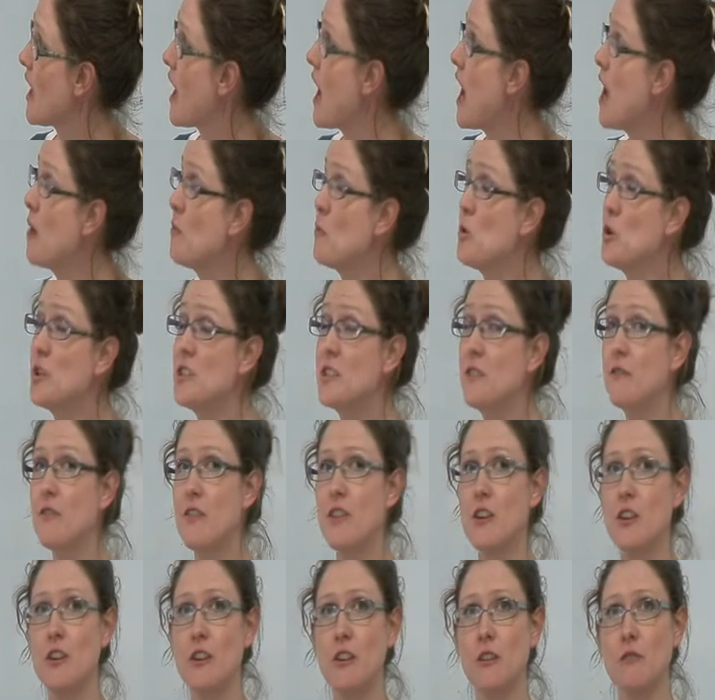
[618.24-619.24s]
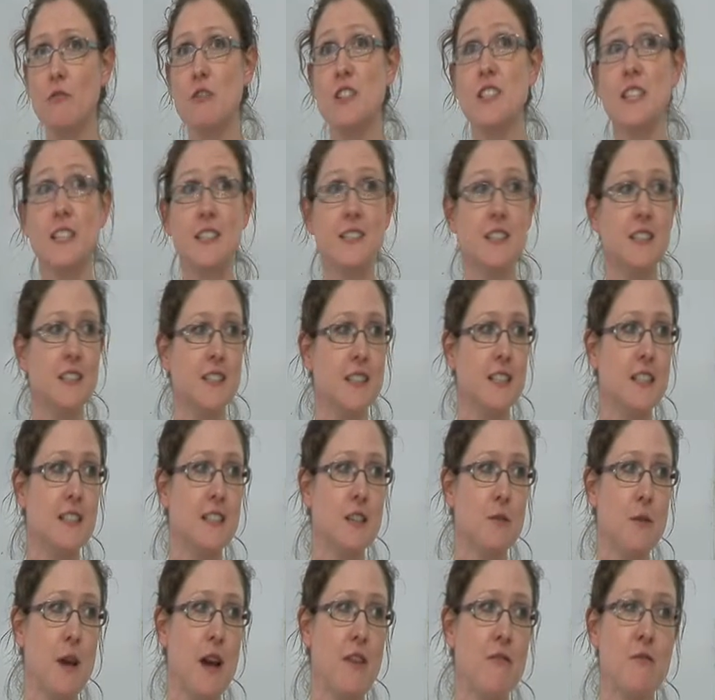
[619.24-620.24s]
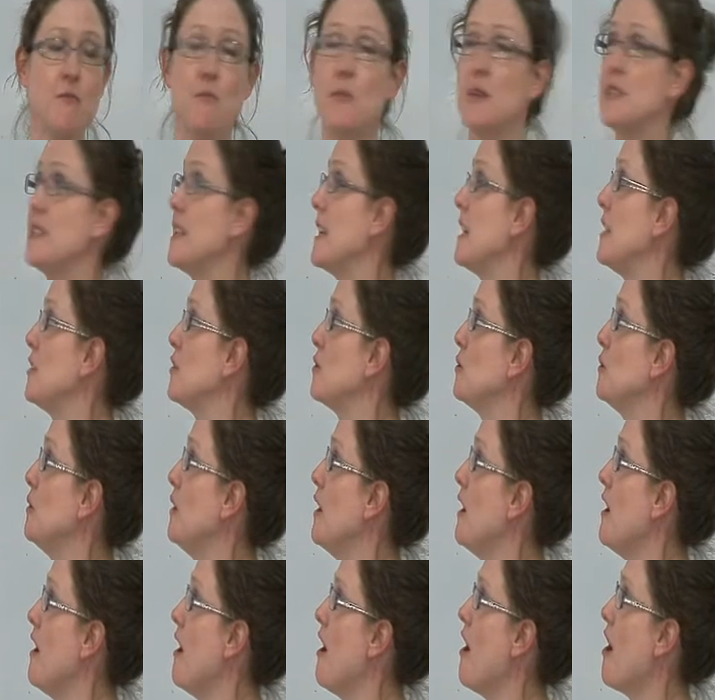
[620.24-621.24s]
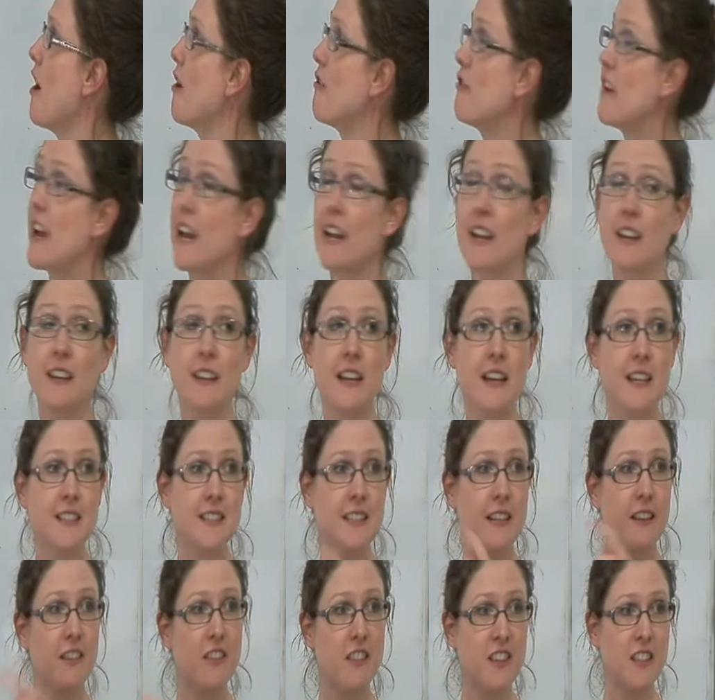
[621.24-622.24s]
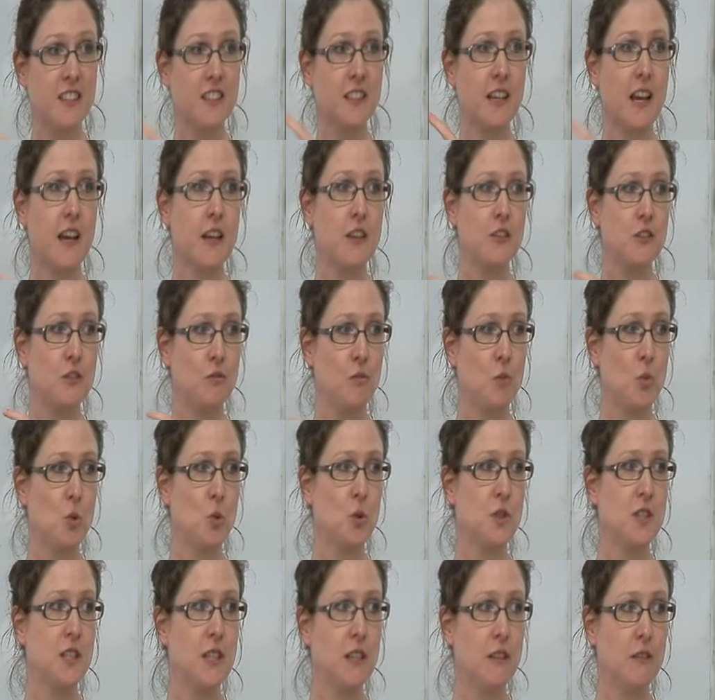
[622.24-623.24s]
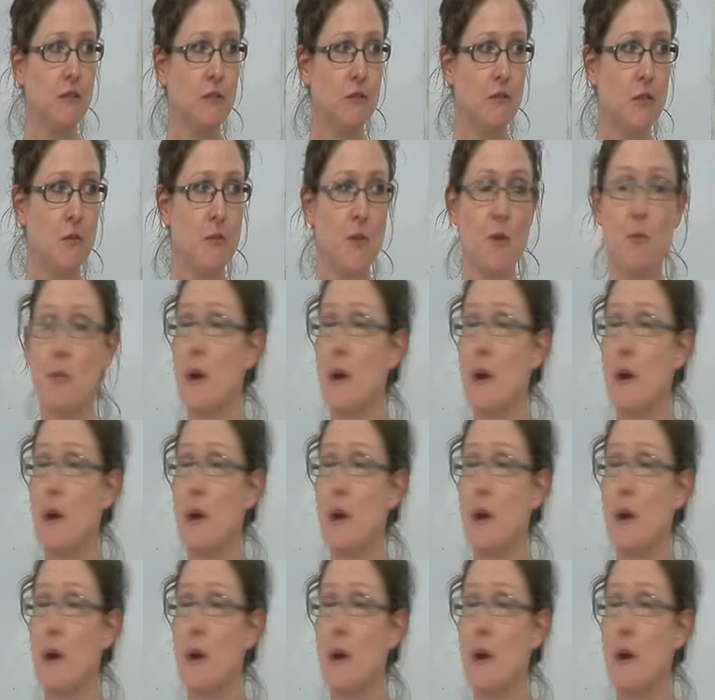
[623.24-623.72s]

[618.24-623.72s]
And most of the resistances that we have in potato are recognising this kind of protein from the